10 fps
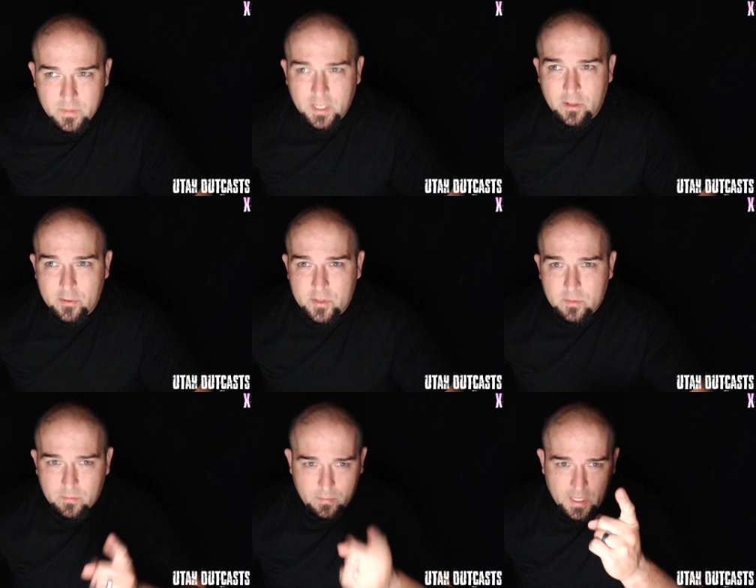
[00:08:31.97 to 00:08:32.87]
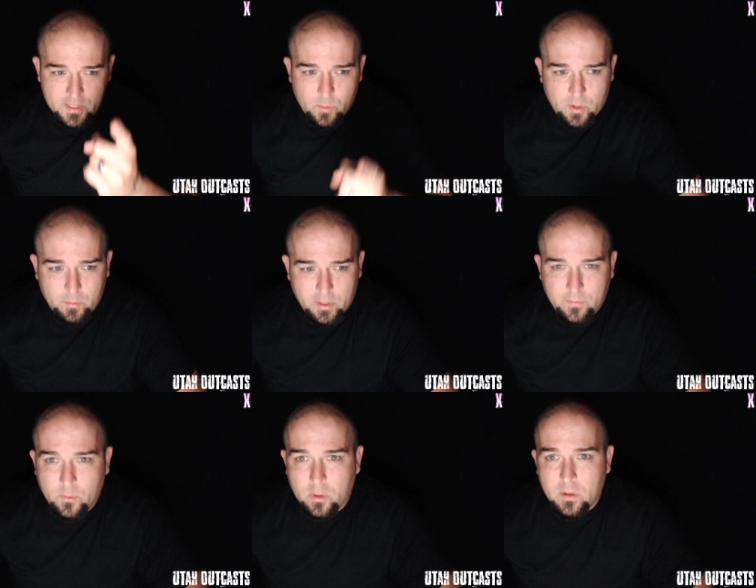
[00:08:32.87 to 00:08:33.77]
Diddlers. That's the word I'm
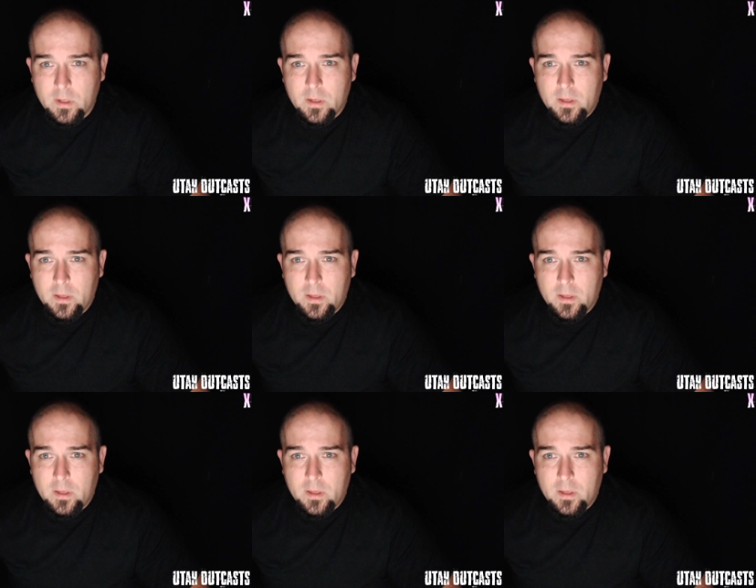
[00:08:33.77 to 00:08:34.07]
looking for.